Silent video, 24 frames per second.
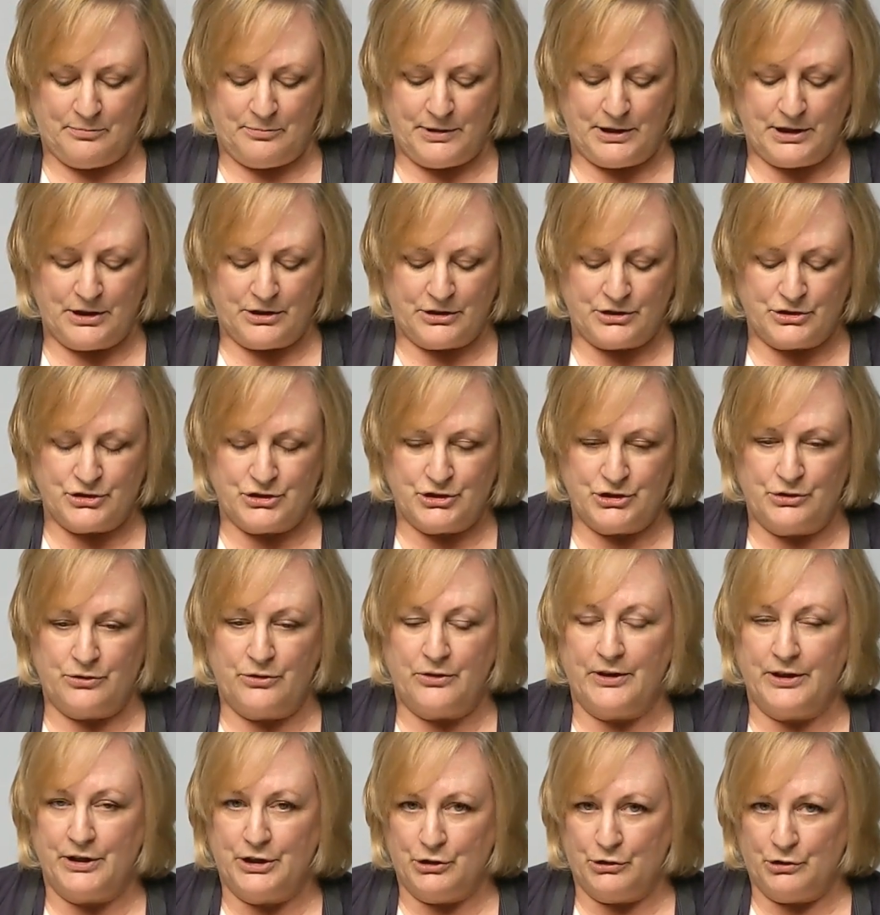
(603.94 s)
because you
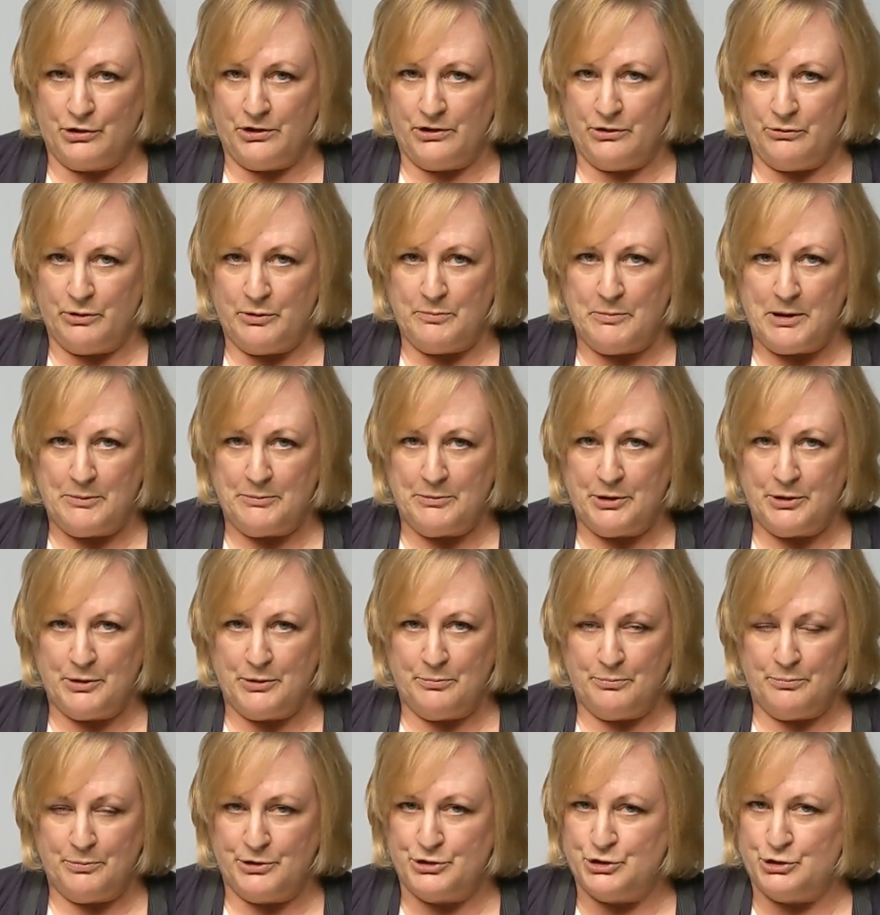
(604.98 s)
think you're going to
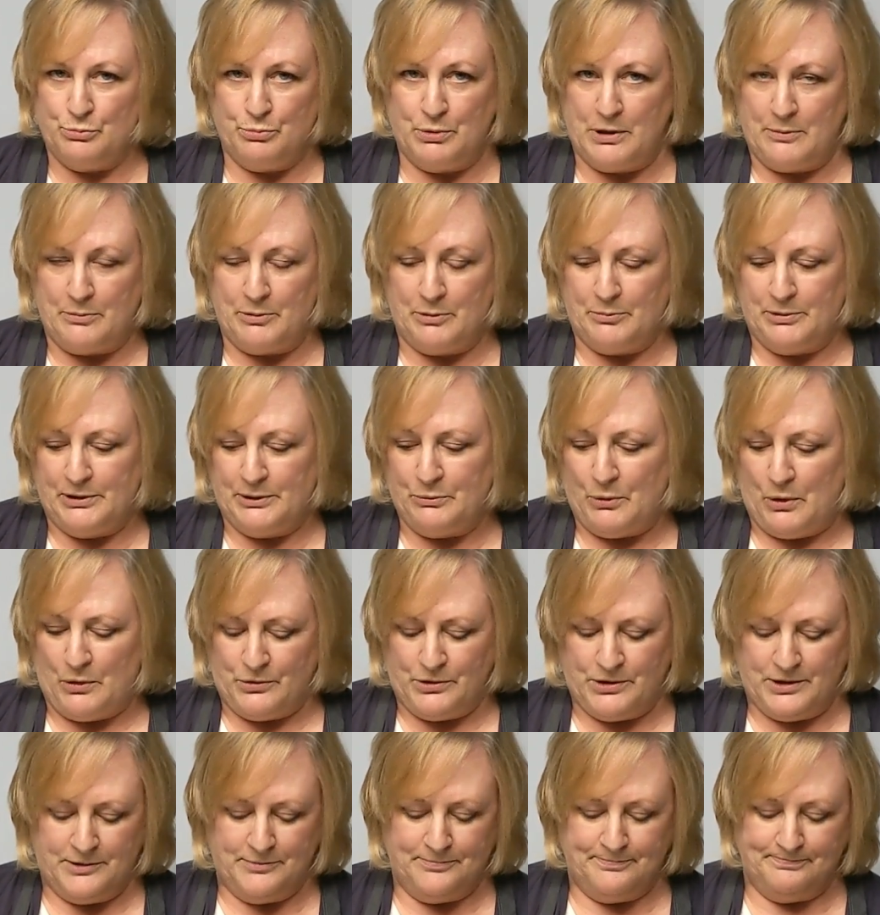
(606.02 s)
remember, but you probably
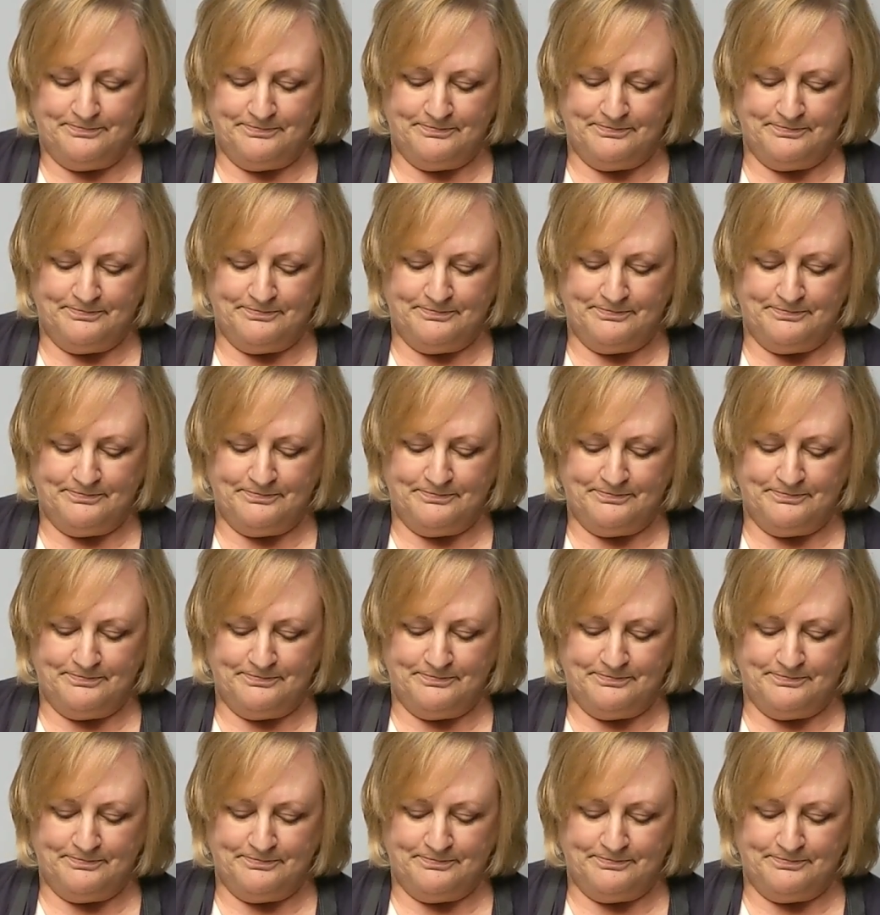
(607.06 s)
won't.